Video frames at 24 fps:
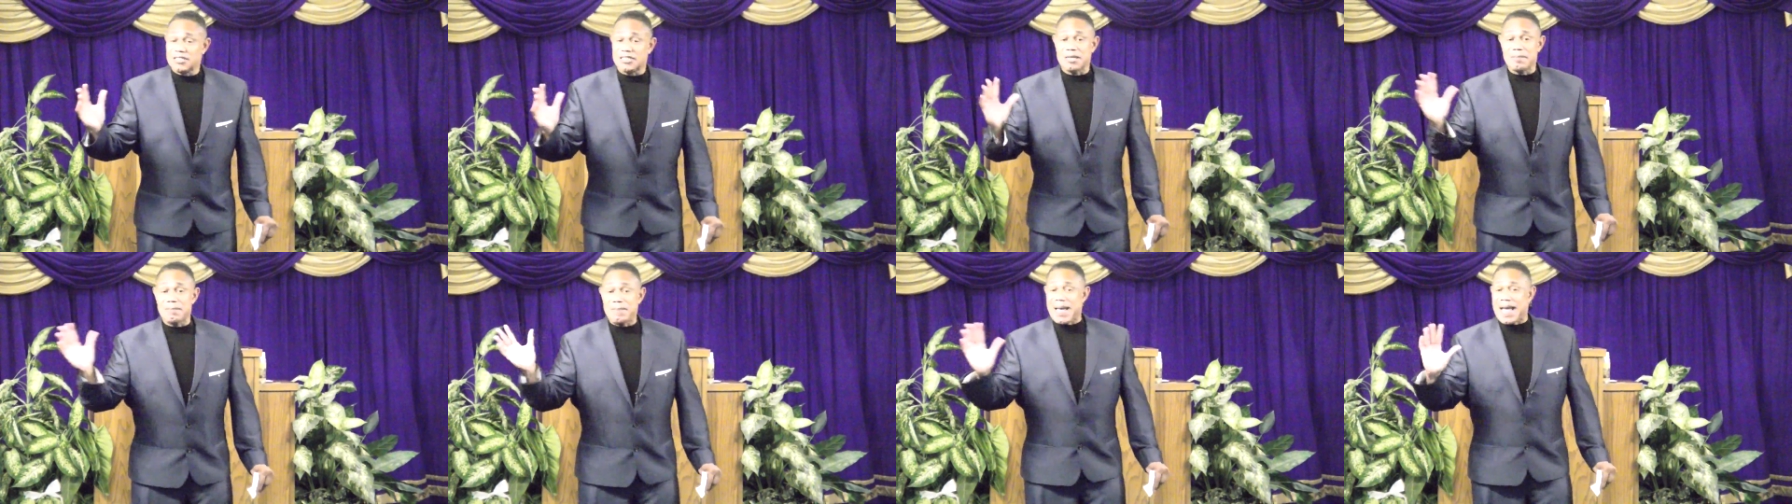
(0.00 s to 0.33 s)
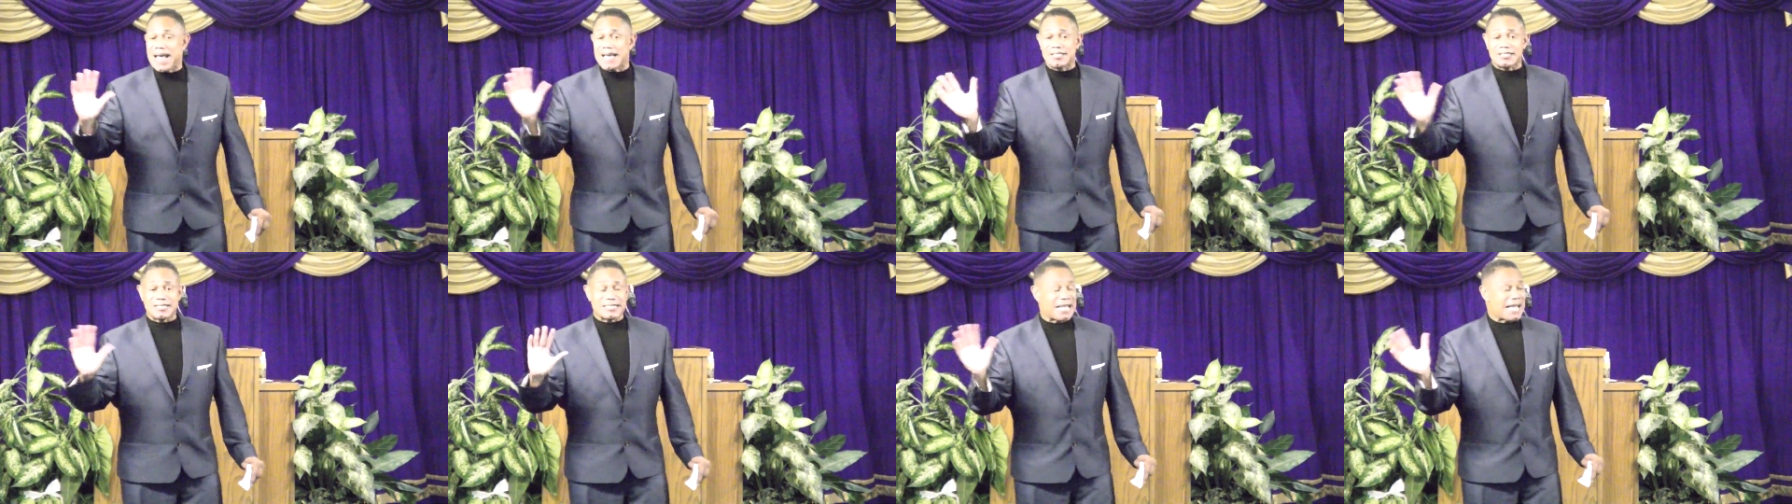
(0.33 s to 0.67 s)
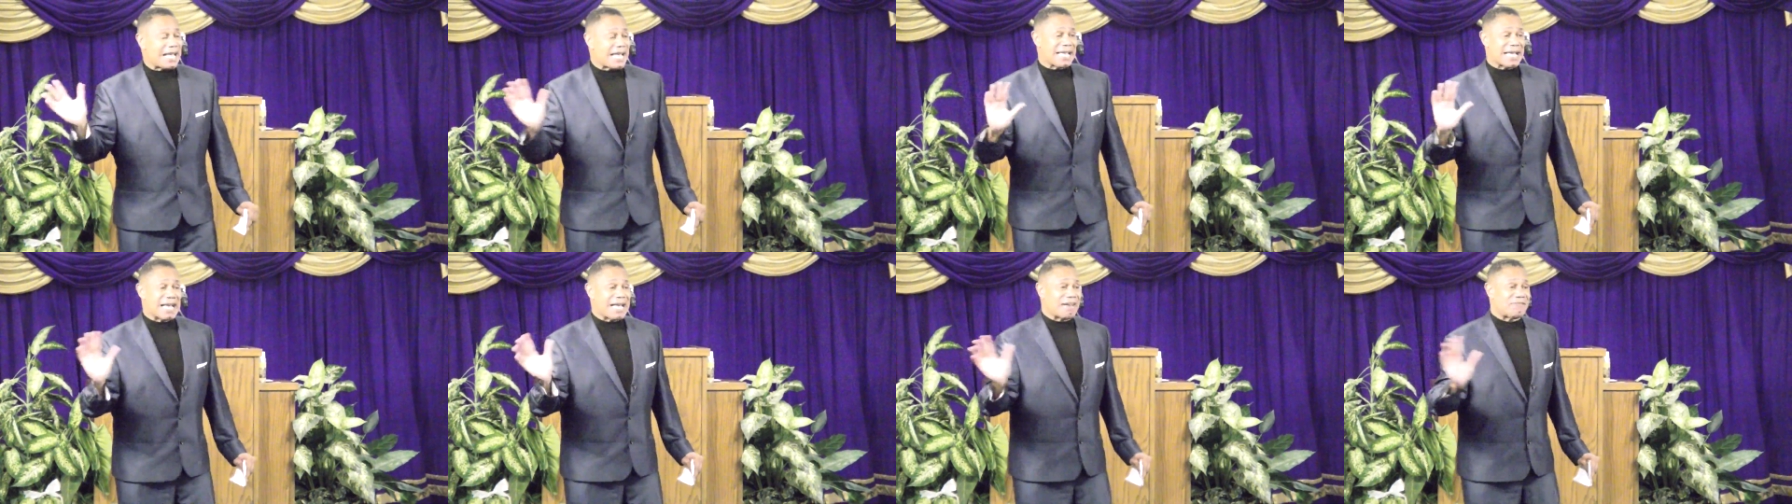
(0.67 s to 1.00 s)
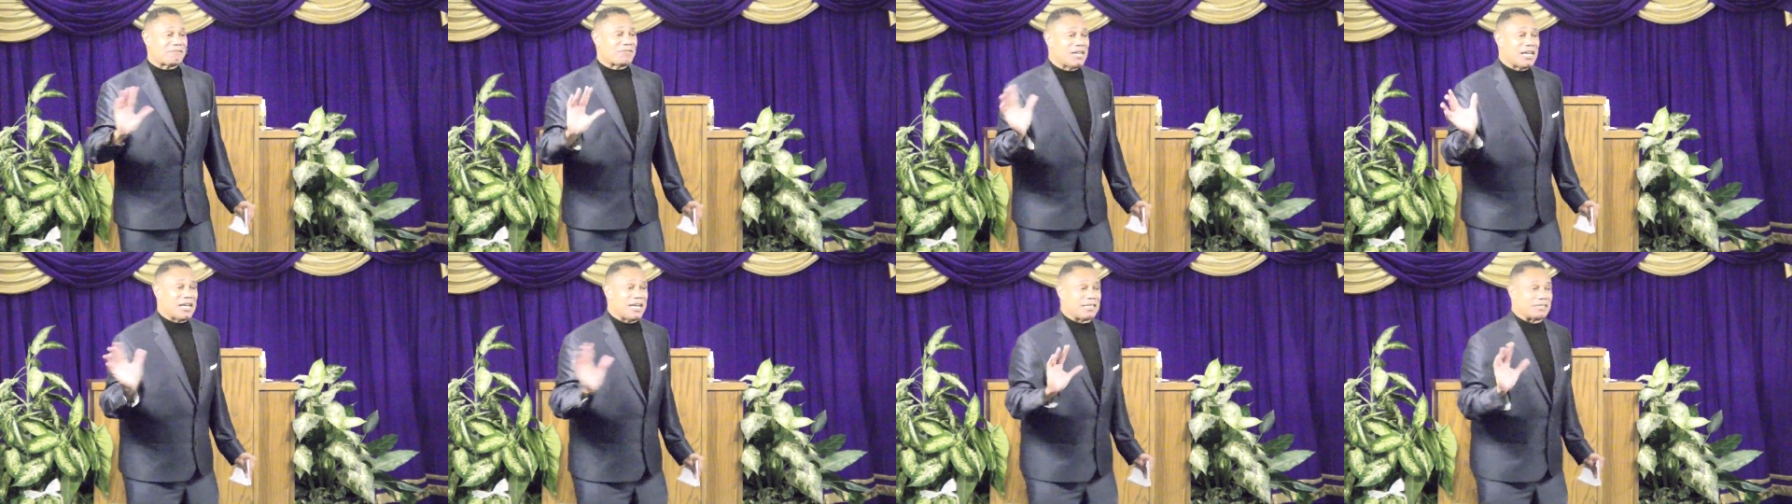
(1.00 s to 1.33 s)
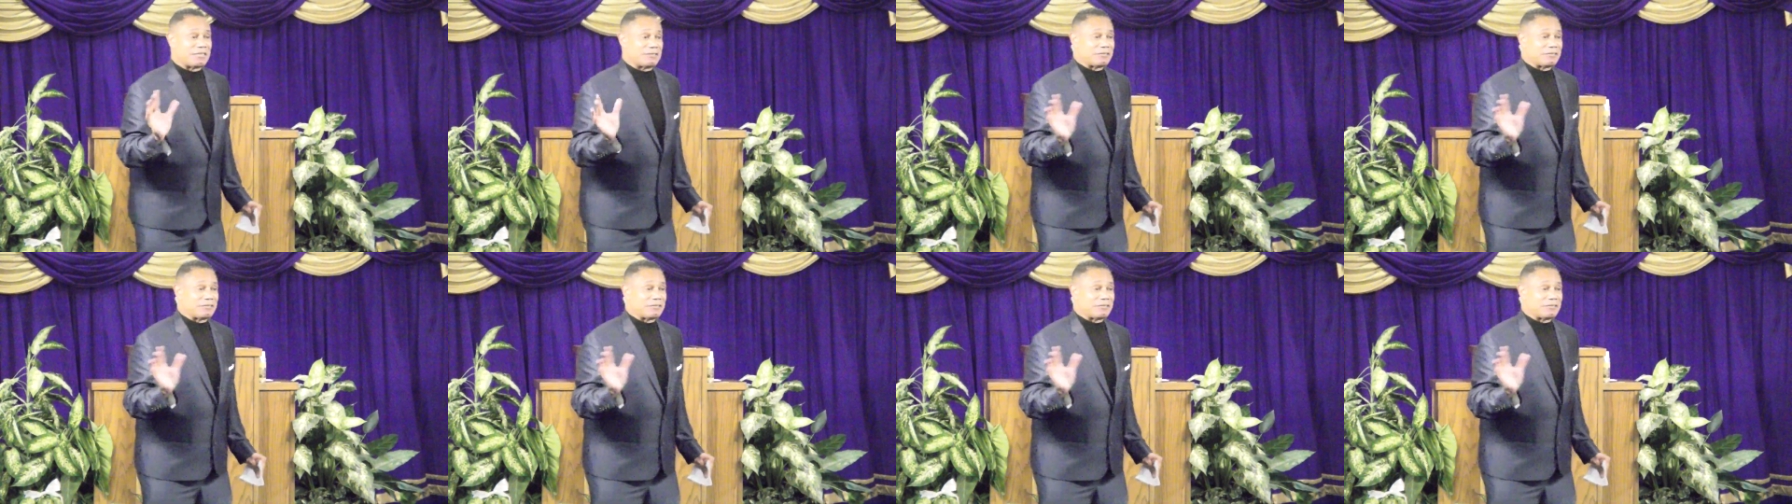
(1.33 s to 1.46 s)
the best thing I've done.